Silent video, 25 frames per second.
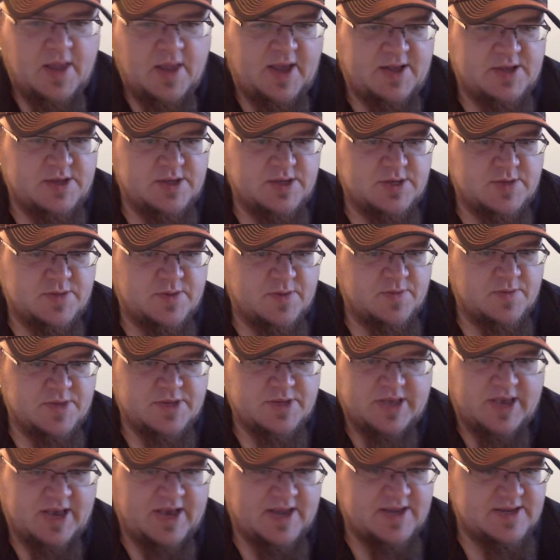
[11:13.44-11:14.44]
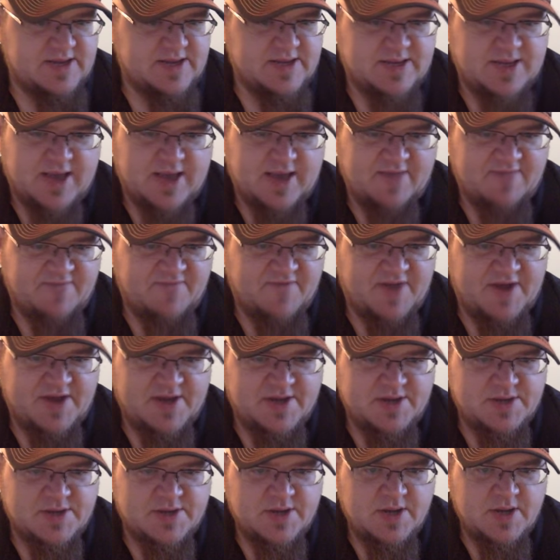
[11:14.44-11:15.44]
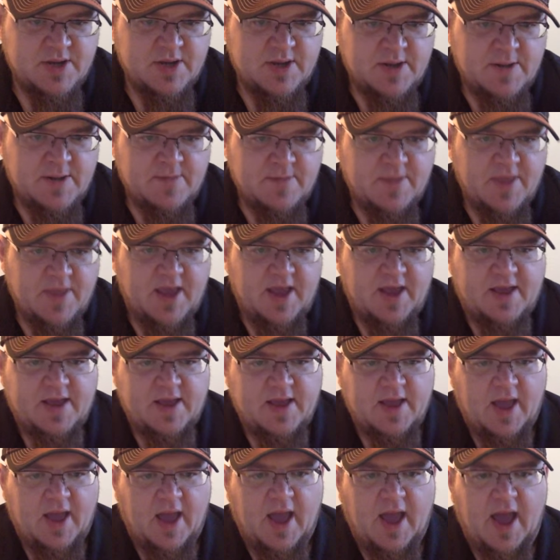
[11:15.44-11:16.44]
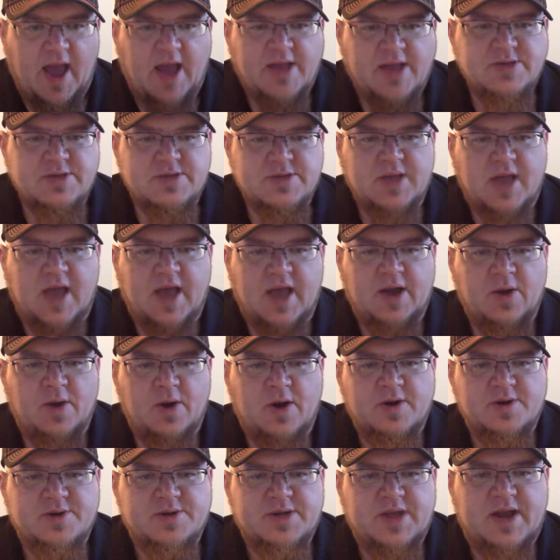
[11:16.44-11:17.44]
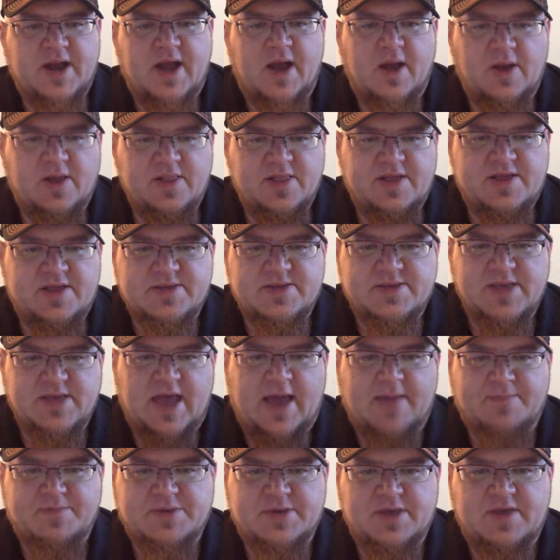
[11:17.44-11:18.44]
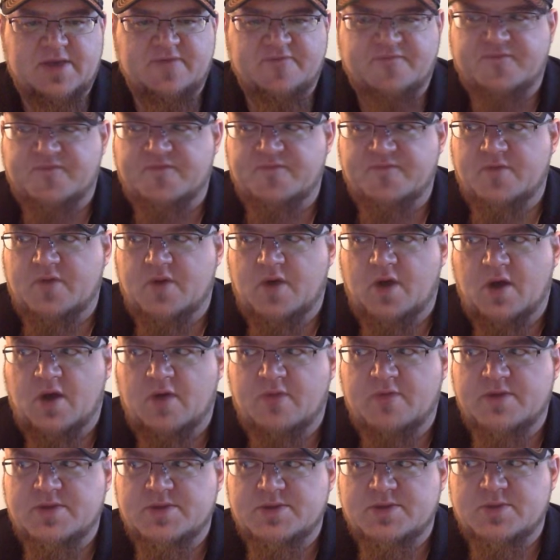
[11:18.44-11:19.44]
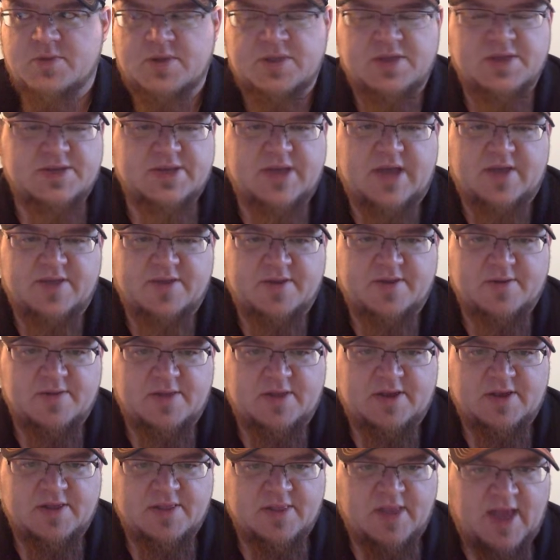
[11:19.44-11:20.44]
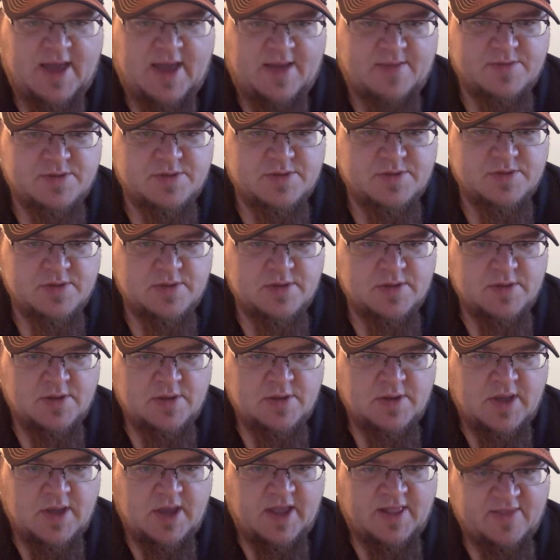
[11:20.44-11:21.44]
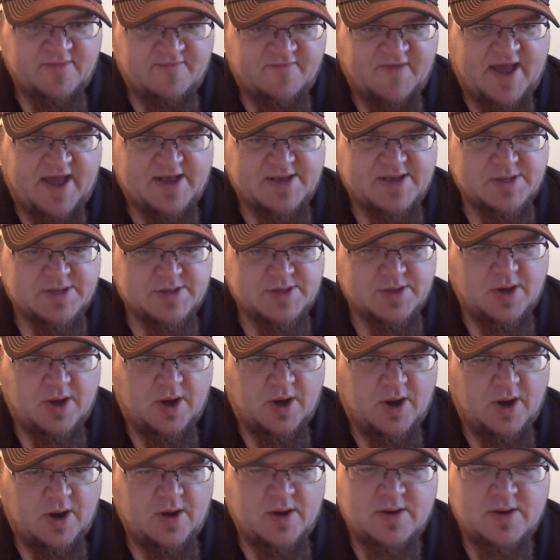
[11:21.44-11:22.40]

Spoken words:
Just from the second to second finish? I don't understand how he leads laps if Harvick's the one that's out there leading laps in the fastest car.